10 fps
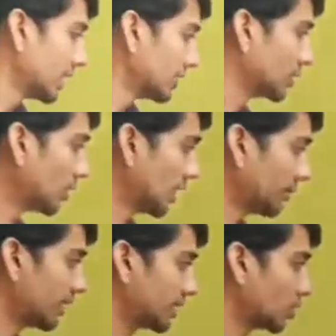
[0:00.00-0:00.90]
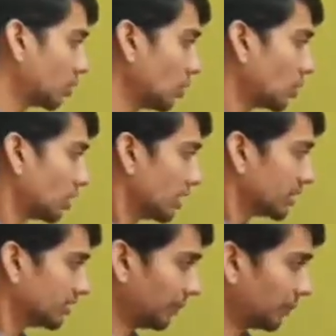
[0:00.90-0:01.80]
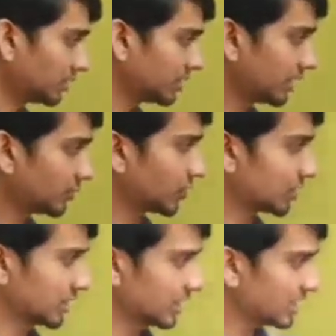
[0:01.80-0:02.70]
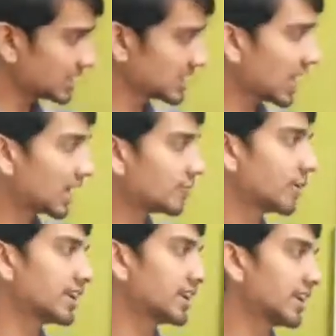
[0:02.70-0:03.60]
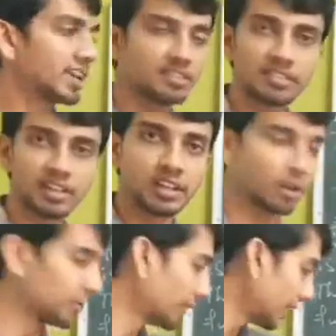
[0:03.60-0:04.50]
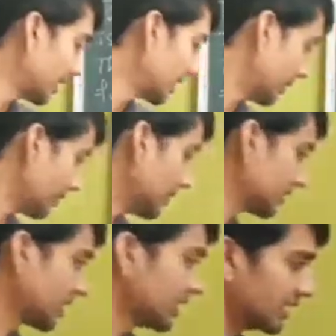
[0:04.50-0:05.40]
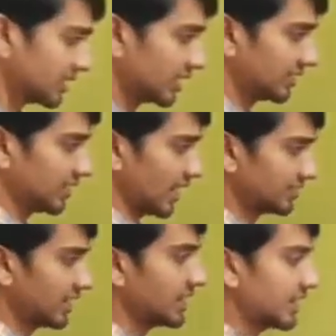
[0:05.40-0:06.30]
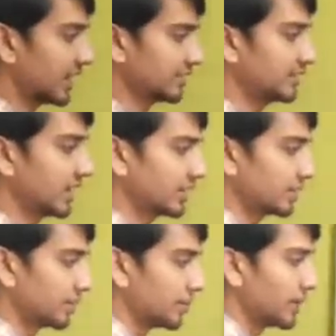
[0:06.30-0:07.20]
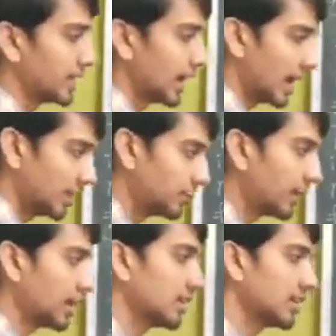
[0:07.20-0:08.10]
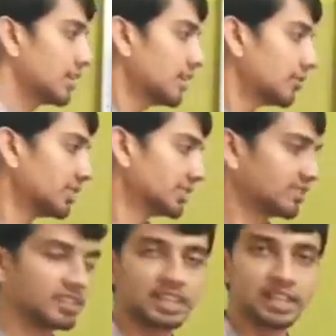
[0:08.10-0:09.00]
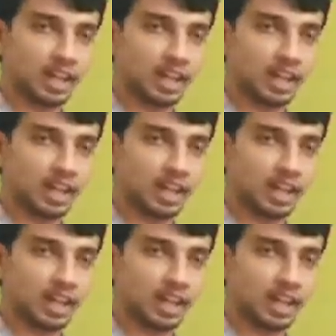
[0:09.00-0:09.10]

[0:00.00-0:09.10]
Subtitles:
So lemma 2, suppose that for each alpha in a dense set of real numbers, there is assigned a set B alpha which is in the